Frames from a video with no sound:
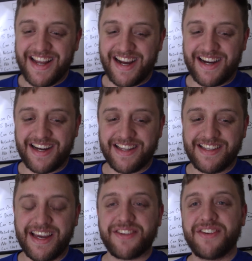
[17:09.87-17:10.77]

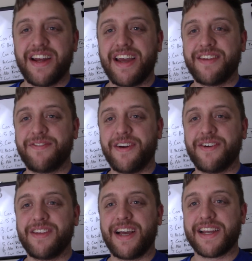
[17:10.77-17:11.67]
Yesterday it
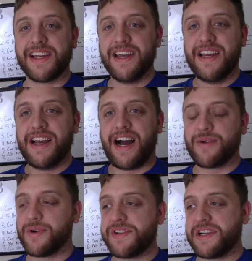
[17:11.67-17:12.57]
felt like I
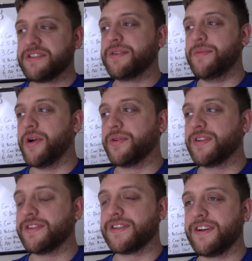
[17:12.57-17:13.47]
wrote down some notes
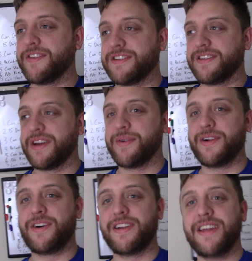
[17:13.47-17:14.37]
and stuff as the day went
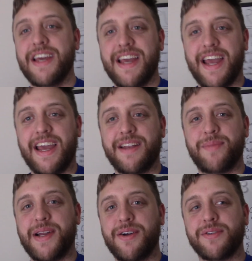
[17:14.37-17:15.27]
on, and
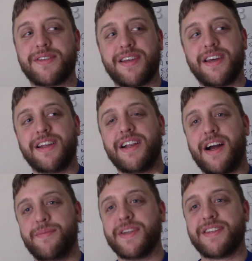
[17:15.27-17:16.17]
my notes said, I
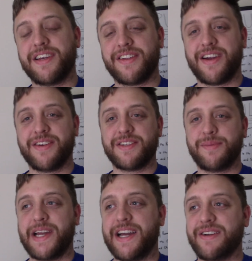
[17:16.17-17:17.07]
miss the other areas of
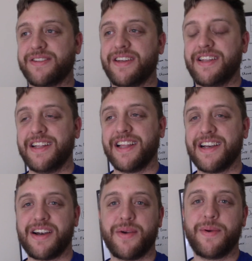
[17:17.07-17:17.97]
my house. And then
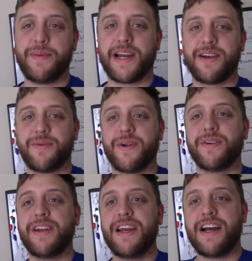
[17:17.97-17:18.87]
later I went back and
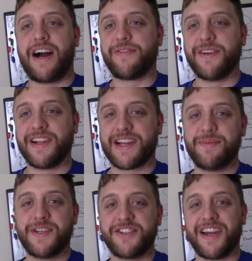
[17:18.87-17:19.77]
wrote, I feel like I'm
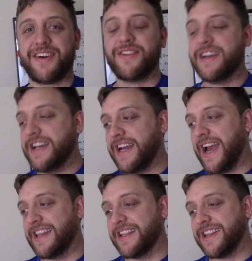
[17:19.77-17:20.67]
in jail.
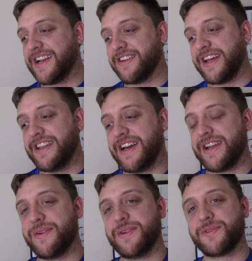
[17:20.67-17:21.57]
And then later that
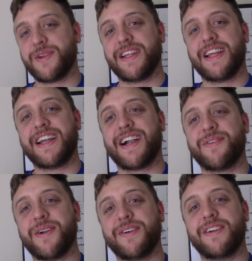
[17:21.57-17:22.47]
night when it was really late, I
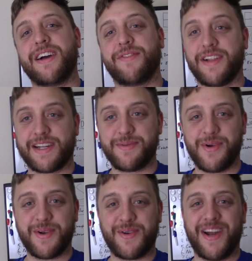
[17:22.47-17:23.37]
wrote, I feel like I'm
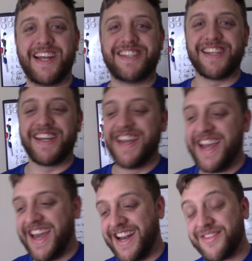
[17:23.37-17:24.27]
going crazy.
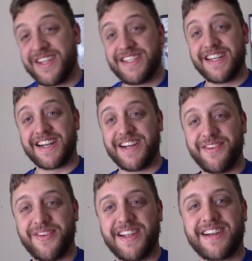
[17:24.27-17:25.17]
And I really did. I kind
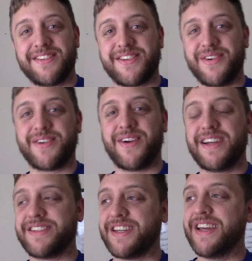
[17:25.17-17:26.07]
of feel like I was going
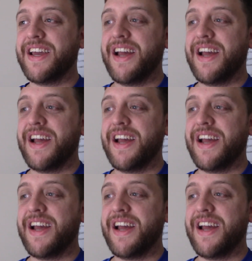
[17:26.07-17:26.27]
crazy.